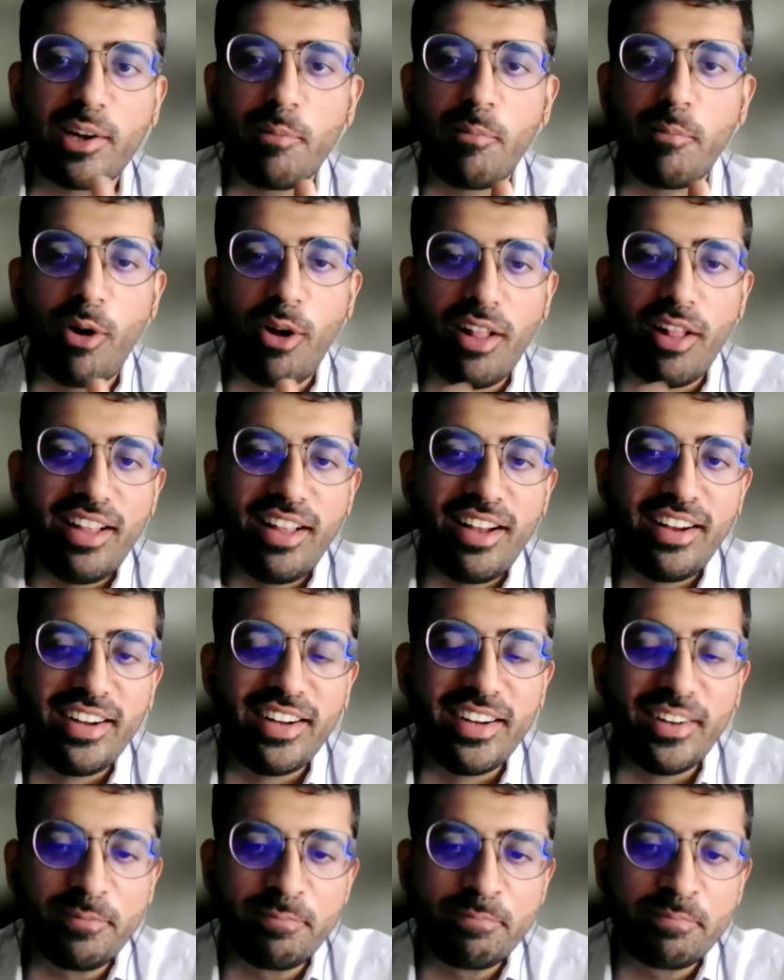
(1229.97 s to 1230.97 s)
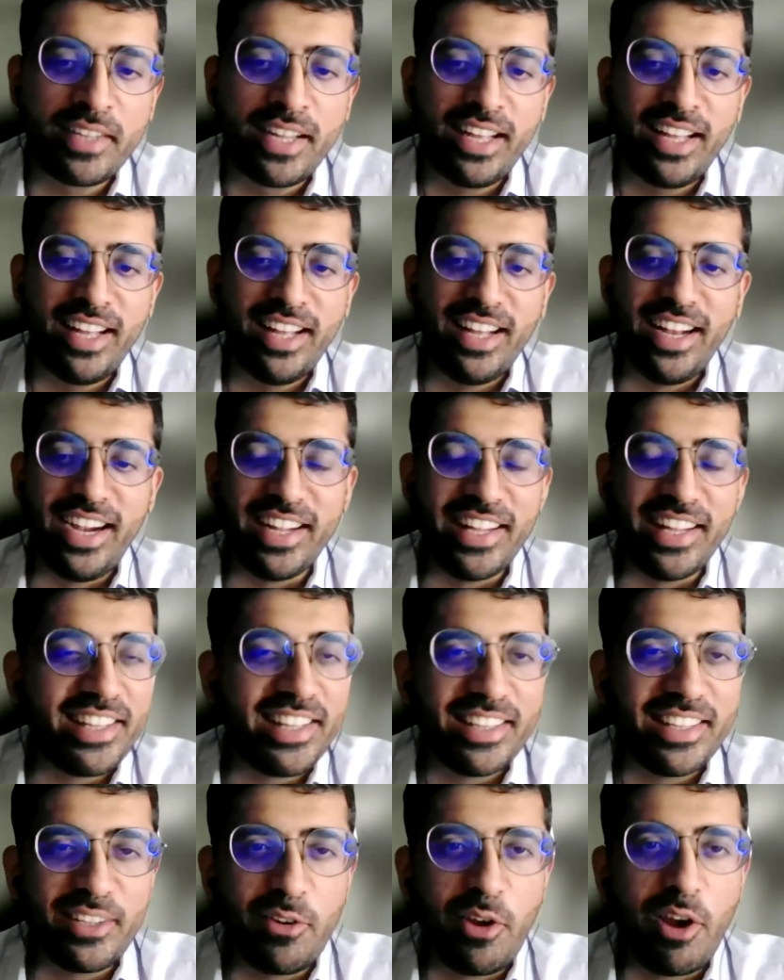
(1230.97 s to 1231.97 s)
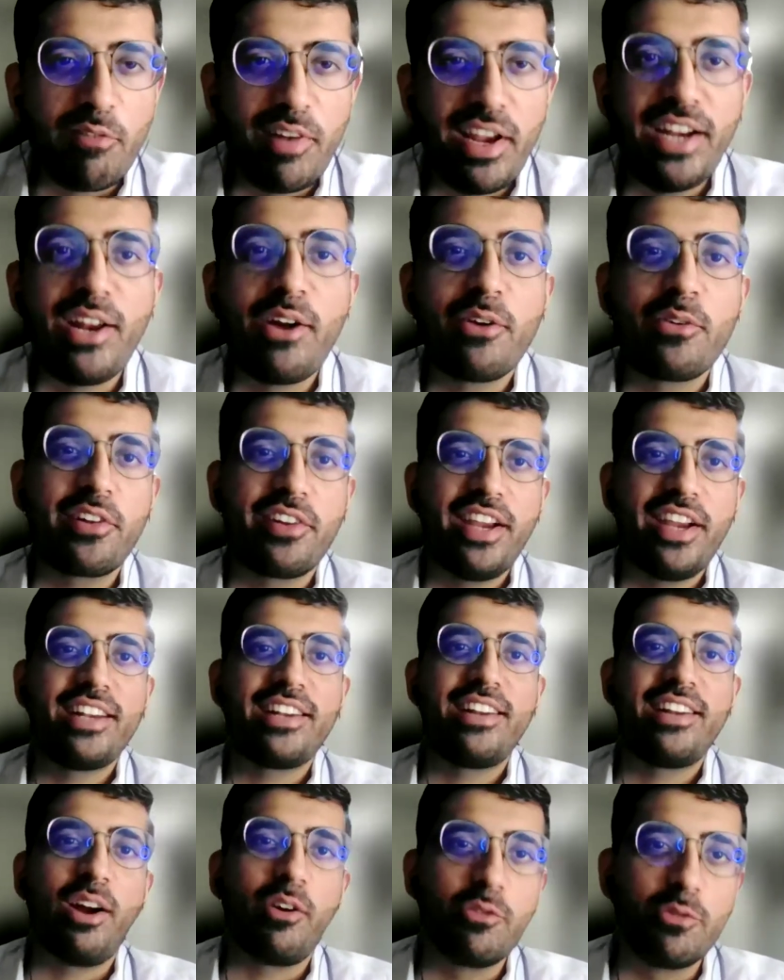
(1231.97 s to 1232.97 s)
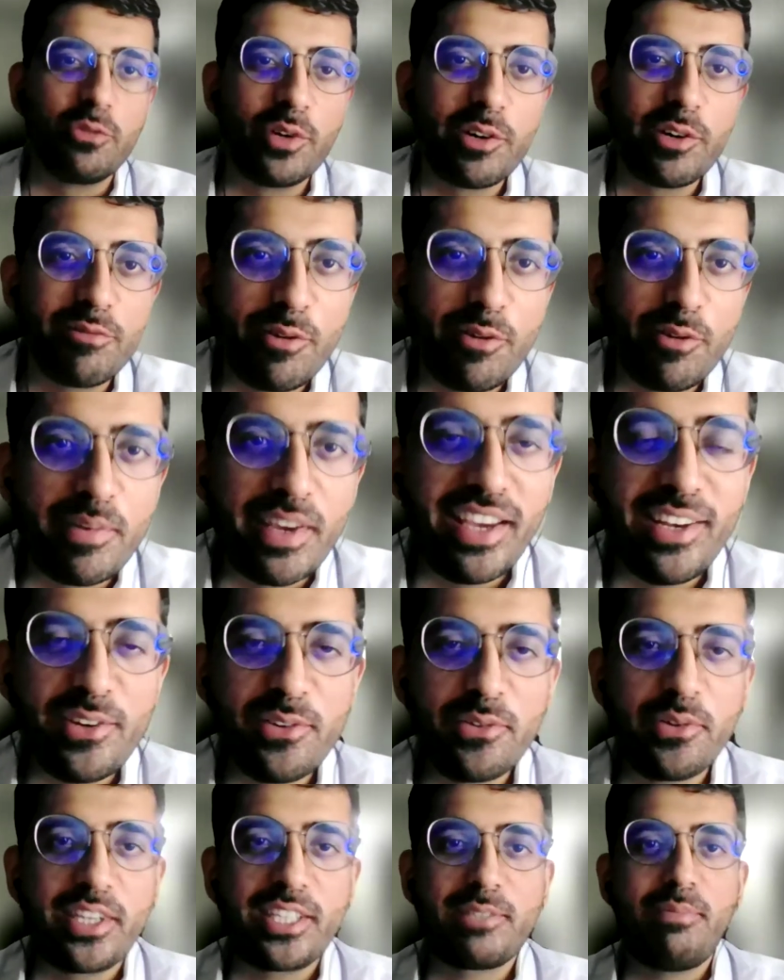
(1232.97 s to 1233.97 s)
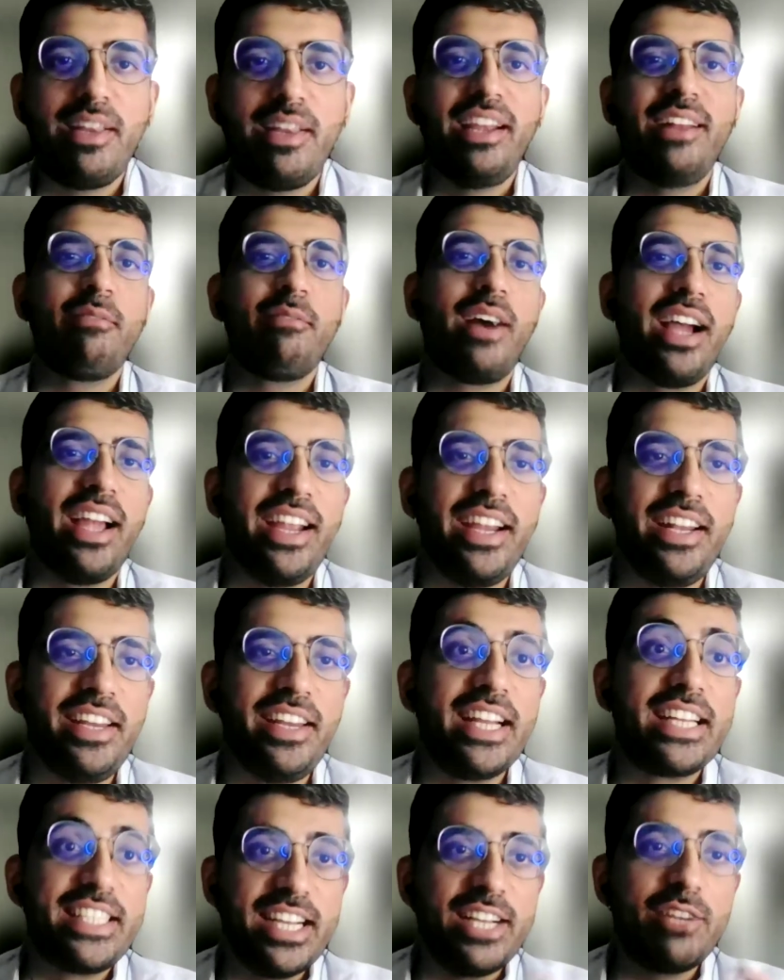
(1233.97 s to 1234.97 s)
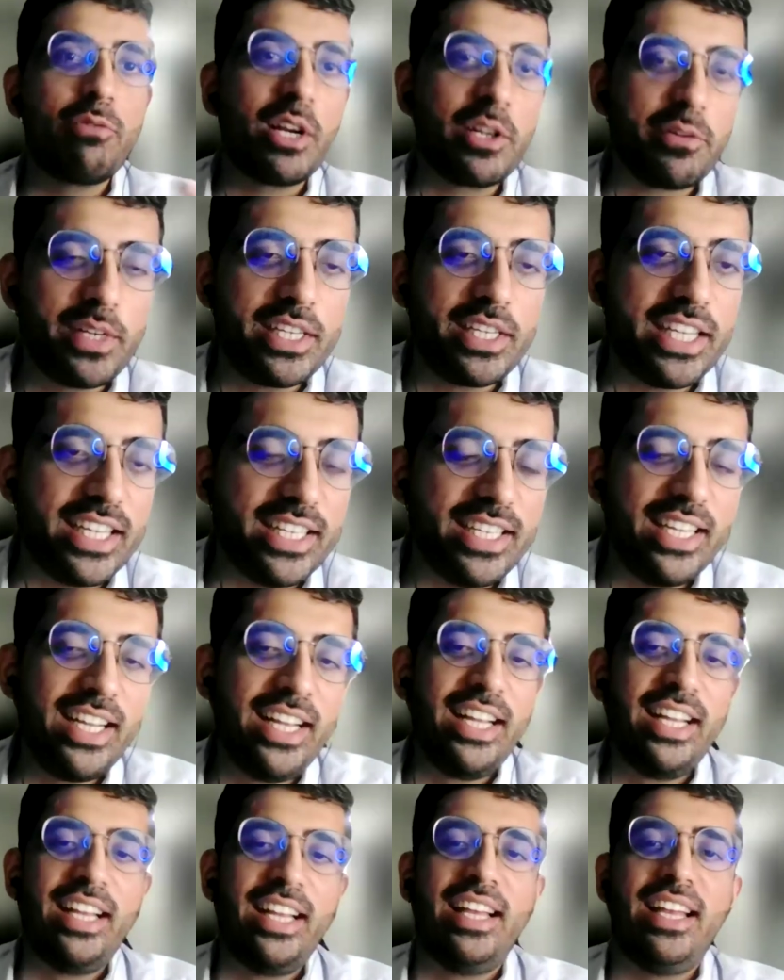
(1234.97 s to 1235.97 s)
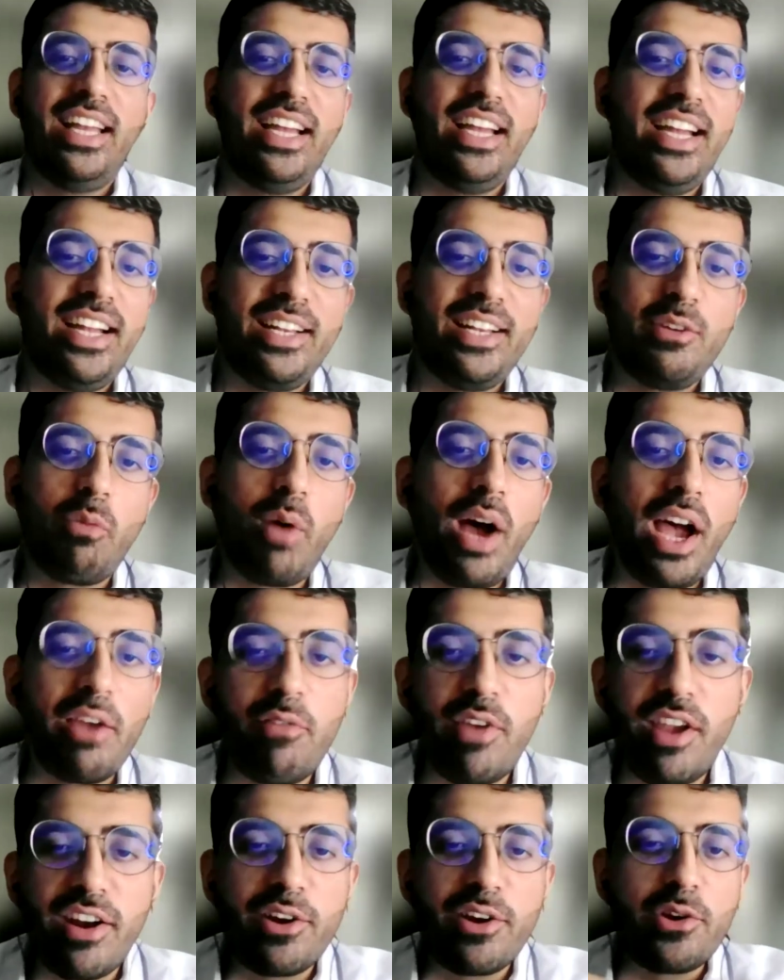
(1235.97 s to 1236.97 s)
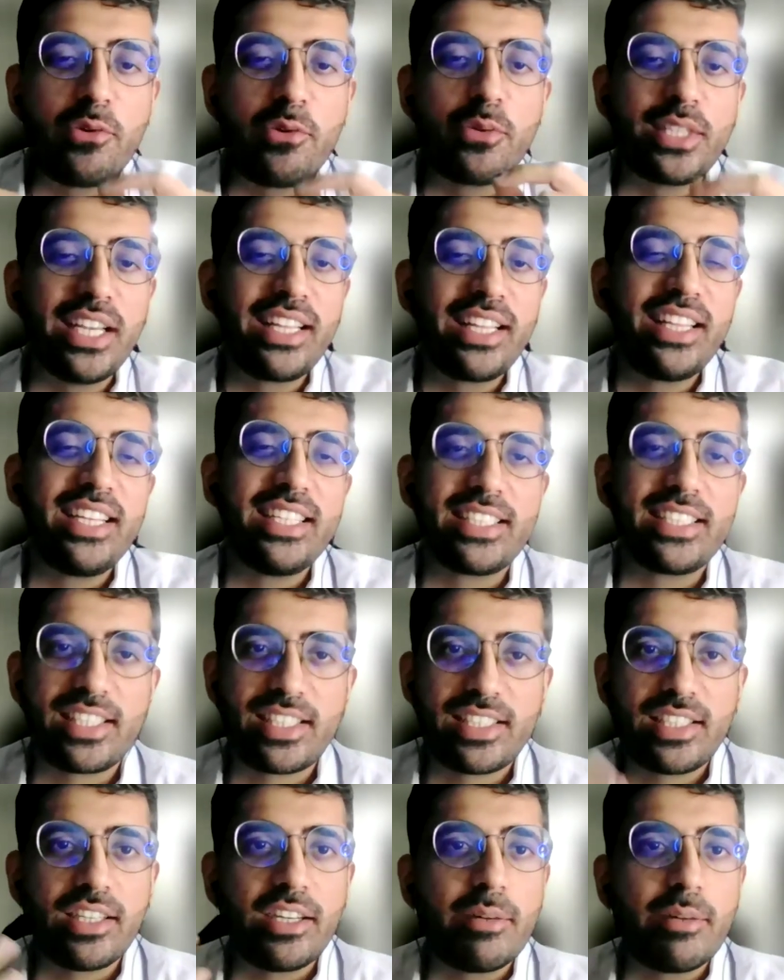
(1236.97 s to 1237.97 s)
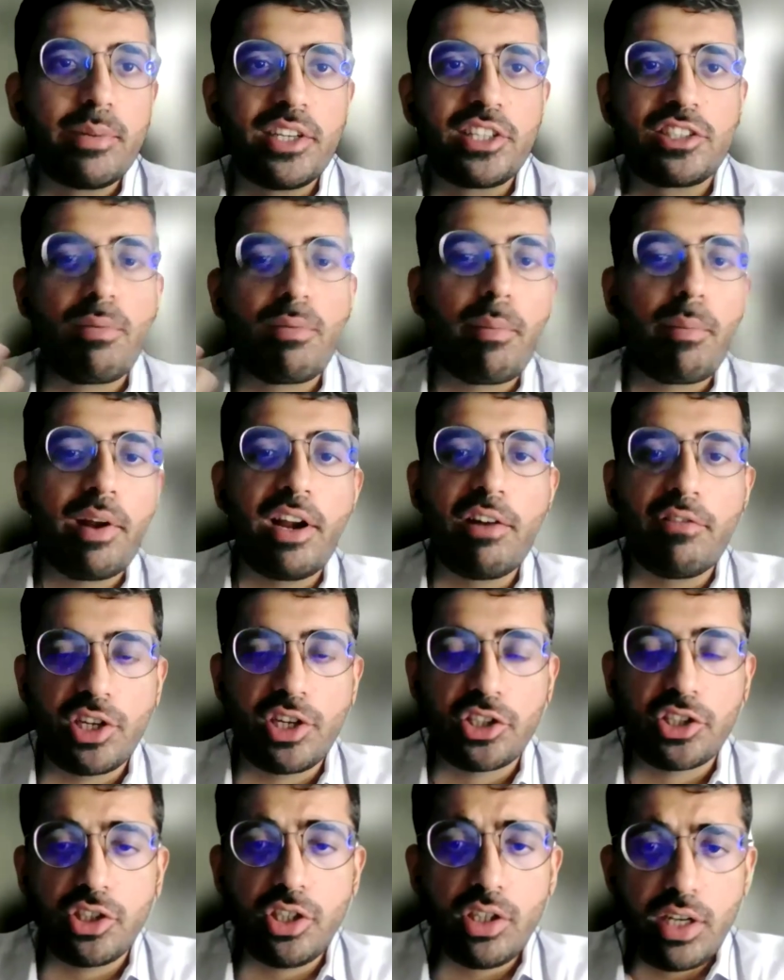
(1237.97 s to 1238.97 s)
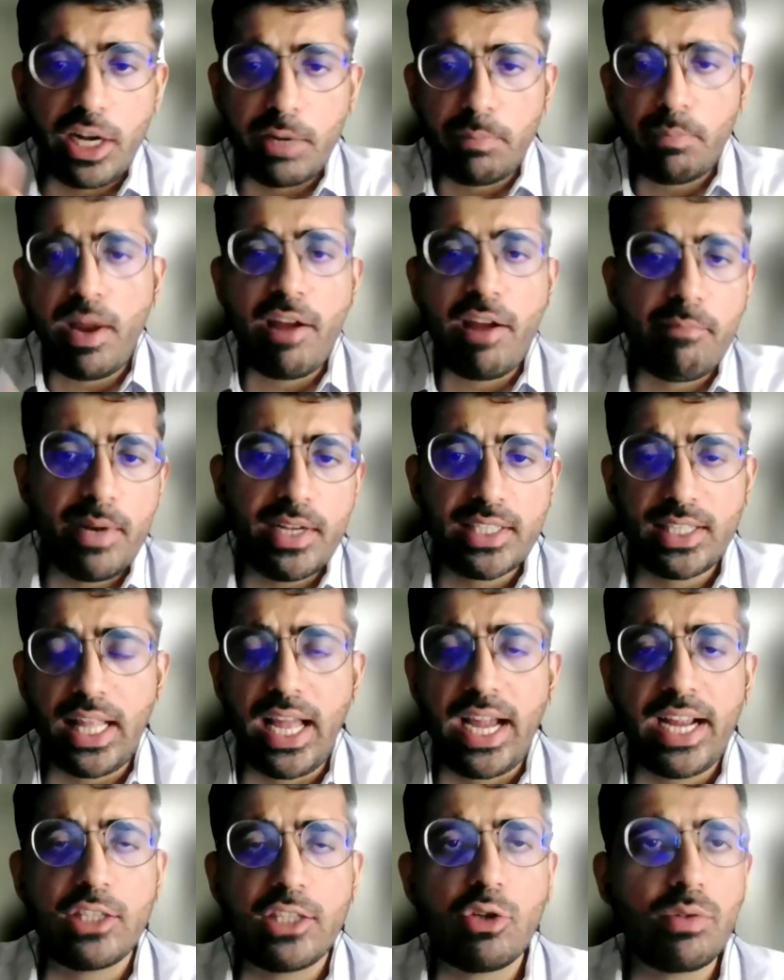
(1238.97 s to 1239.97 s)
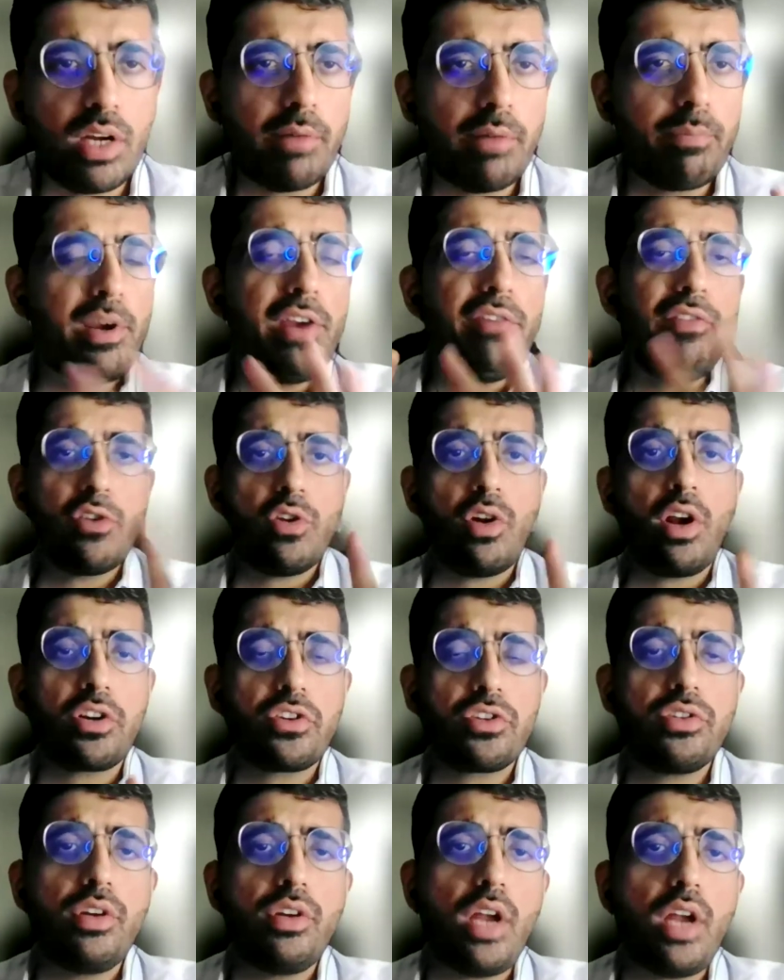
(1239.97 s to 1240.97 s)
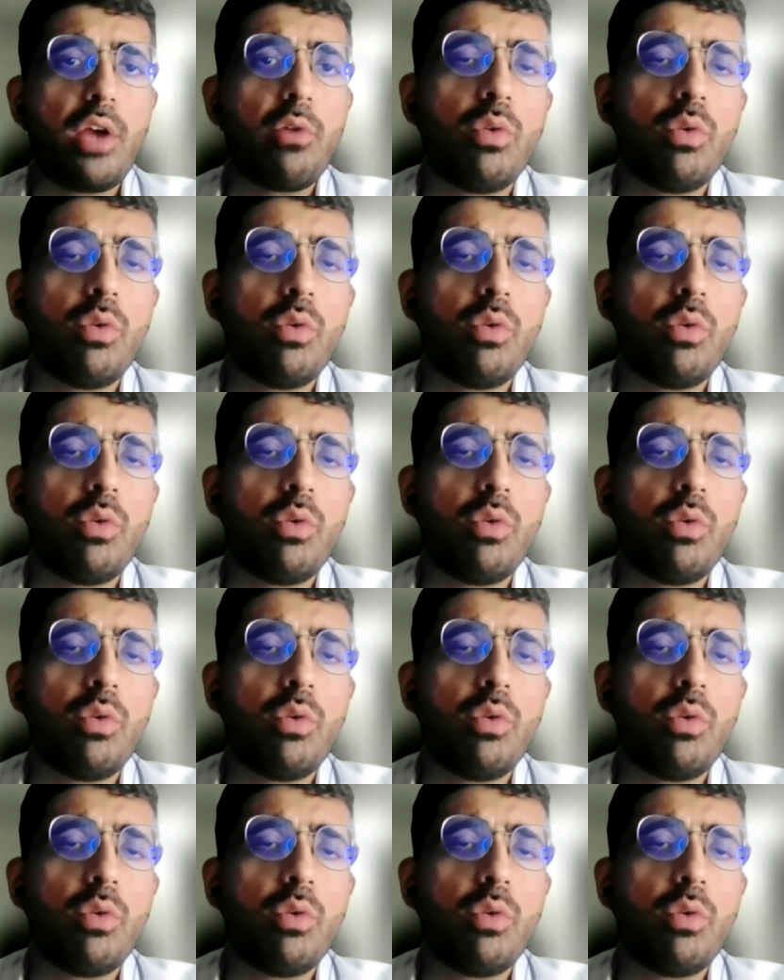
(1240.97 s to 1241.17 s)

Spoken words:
Welcome all. I think you have laid out a great groundwork for me to explain why India did what we did and why we are using this term digital public infrastructure. Let me have my slides. So a brief introduction.